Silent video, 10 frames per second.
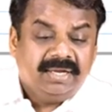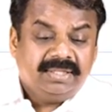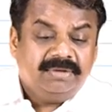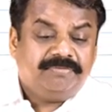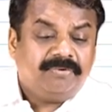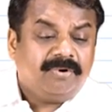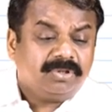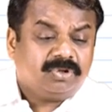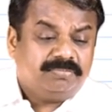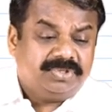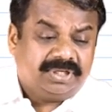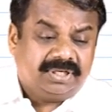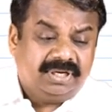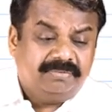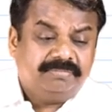The fourth
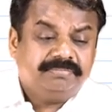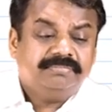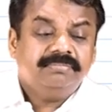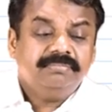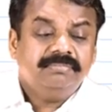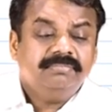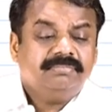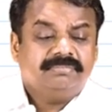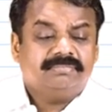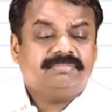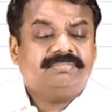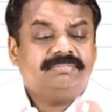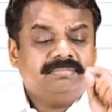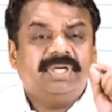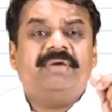objective,
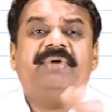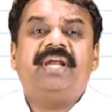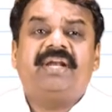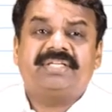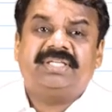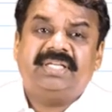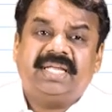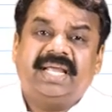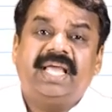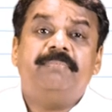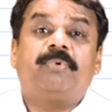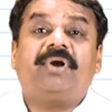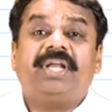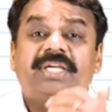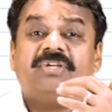a very interesting thing again,
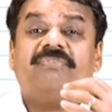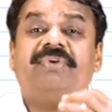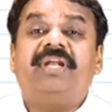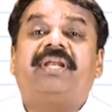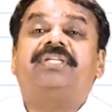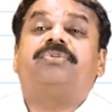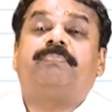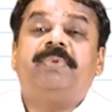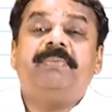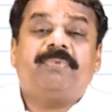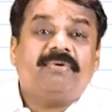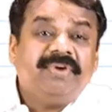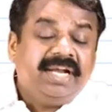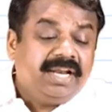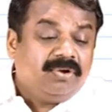protection of interests of people of
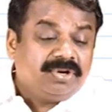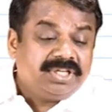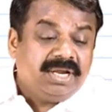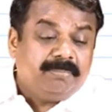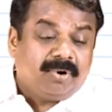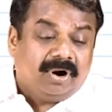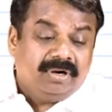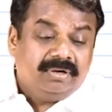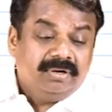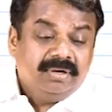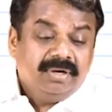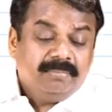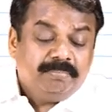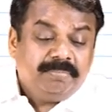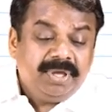Indian origin abroad.
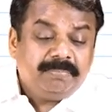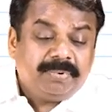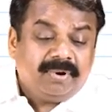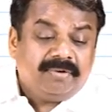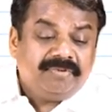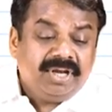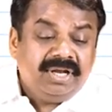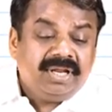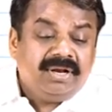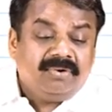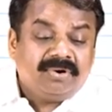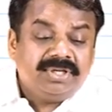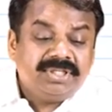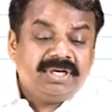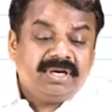People of Indian
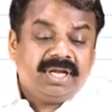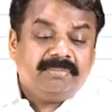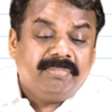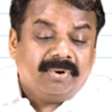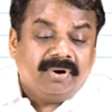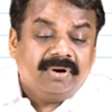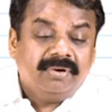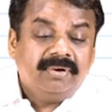origin abroad.